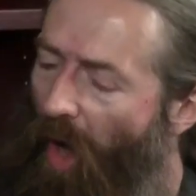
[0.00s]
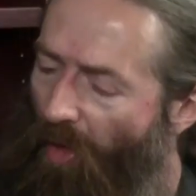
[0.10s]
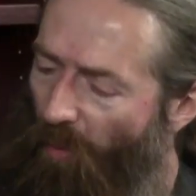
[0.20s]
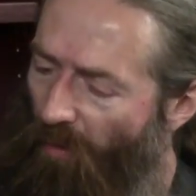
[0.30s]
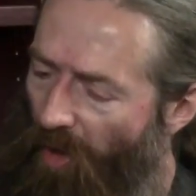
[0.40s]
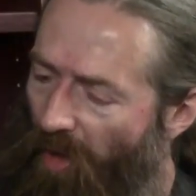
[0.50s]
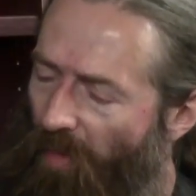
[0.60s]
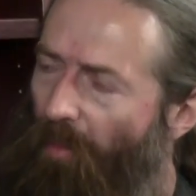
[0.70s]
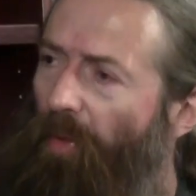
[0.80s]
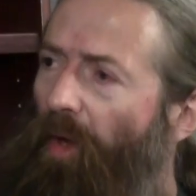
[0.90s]
I think we've got to
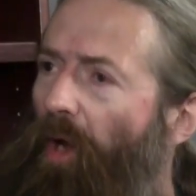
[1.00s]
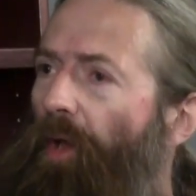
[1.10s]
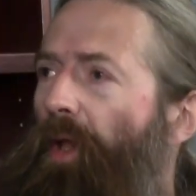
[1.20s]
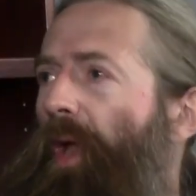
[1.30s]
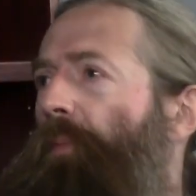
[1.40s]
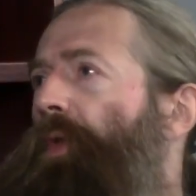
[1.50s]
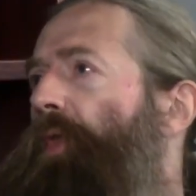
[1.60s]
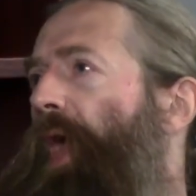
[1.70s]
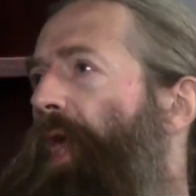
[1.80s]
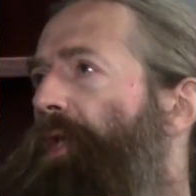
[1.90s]
remember the concept
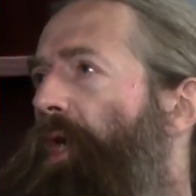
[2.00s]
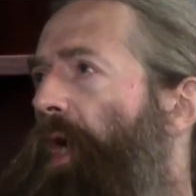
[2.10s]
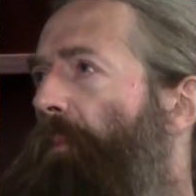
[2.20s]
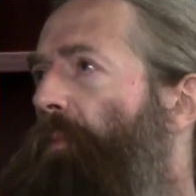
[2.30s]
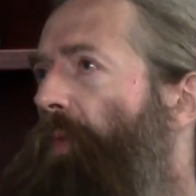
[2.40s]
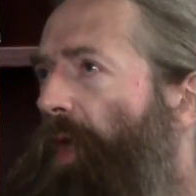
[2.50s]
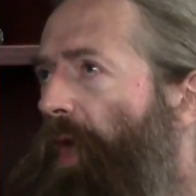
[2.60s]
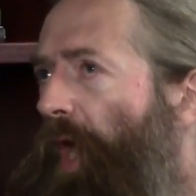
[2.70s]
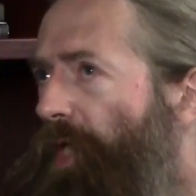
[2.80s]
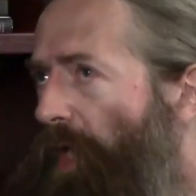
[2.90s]
that this
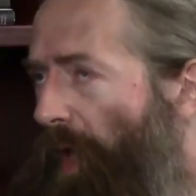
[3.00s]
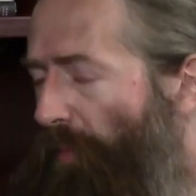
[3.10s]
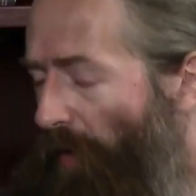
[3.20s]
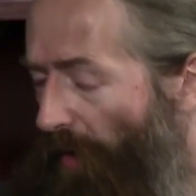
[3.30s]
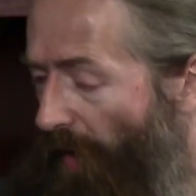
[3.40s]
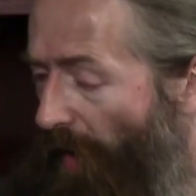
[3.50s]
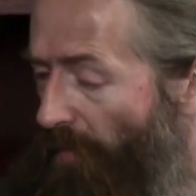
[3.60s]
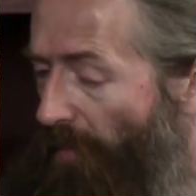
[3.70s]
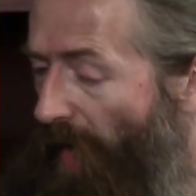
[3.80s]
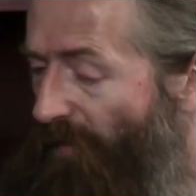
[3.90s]
ITR process
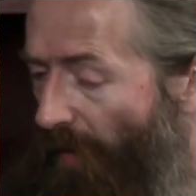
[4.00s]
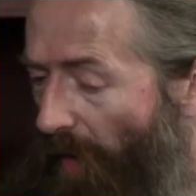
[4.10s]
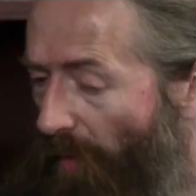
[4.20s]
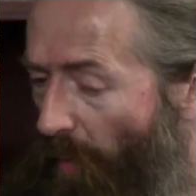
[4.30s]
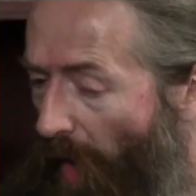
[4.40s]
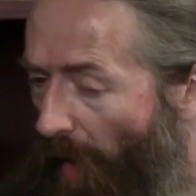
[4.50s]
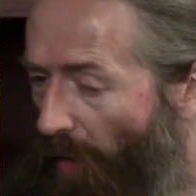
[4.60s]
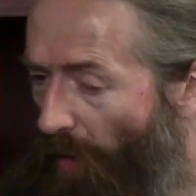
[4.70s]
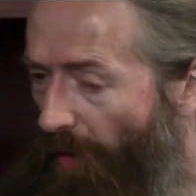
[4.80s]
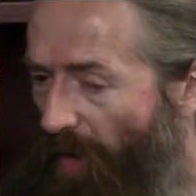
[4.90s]
may very well
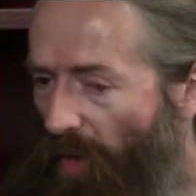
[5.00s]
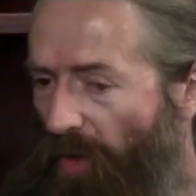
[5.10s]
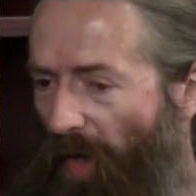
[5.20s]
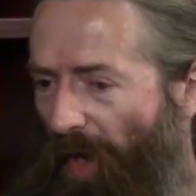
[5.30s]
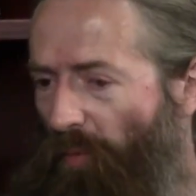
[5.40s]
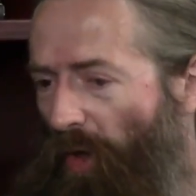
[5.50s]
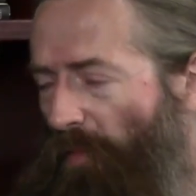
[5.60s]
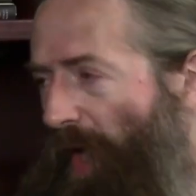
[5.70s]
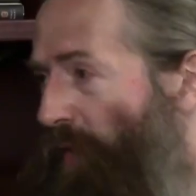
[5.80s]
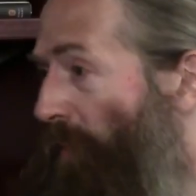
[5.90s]
also address what you
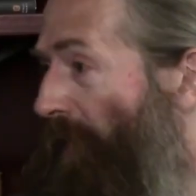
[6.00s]
might call